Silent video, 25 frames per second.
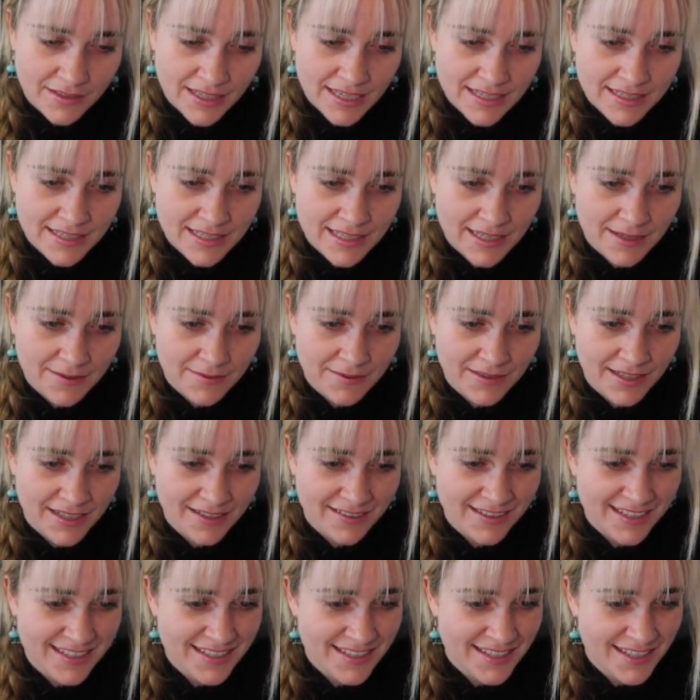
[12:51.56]
guess
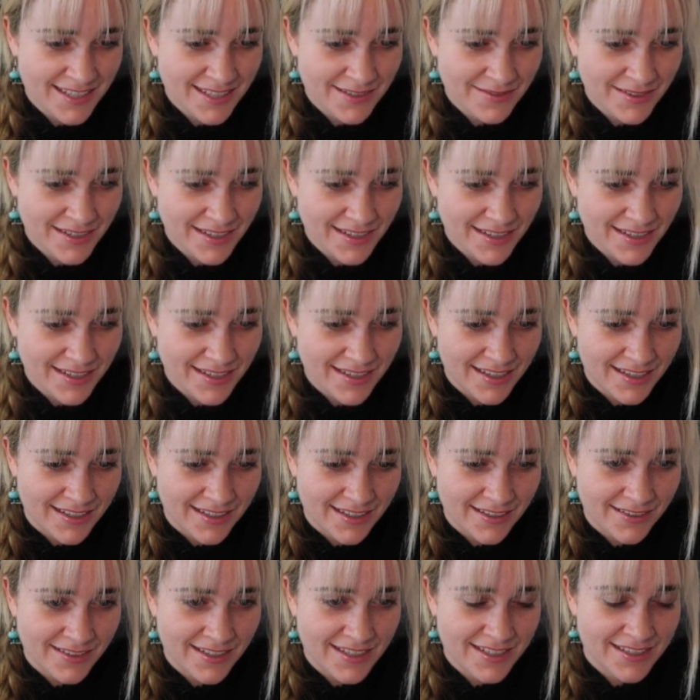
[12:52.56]
this one,
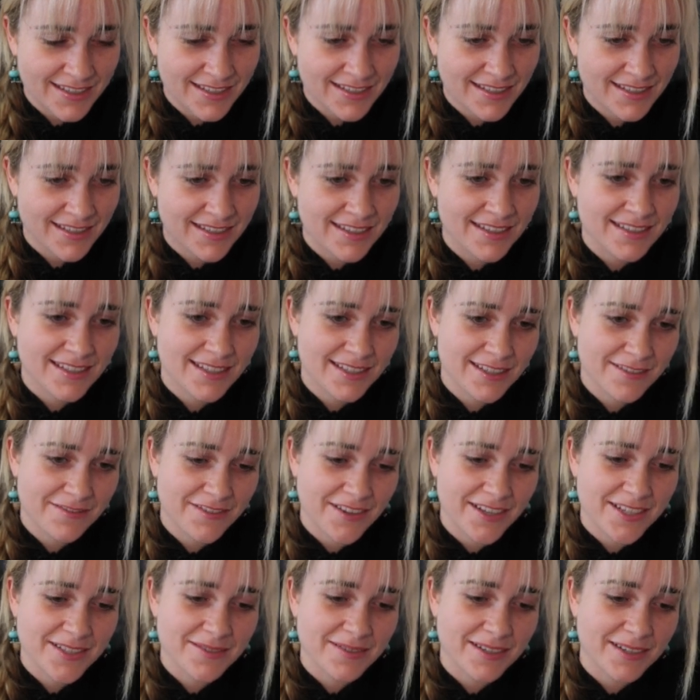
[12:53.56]
it's the
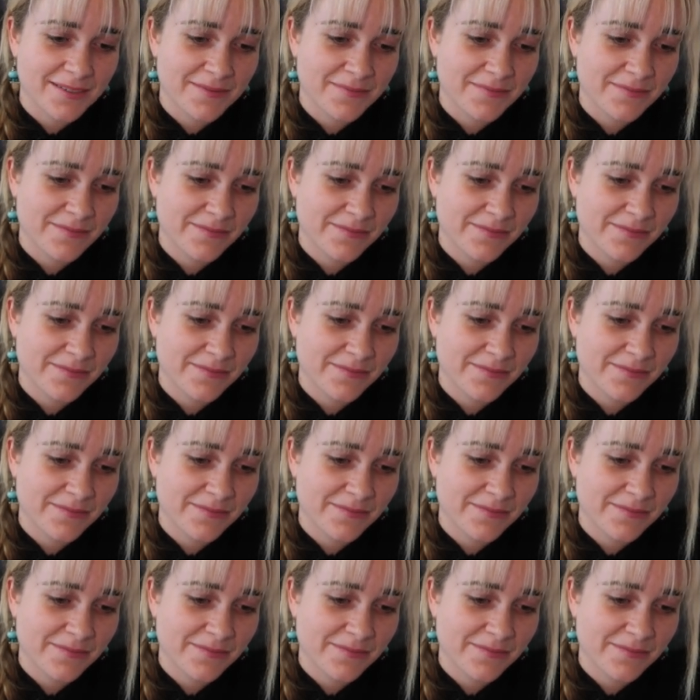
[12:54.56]
first one.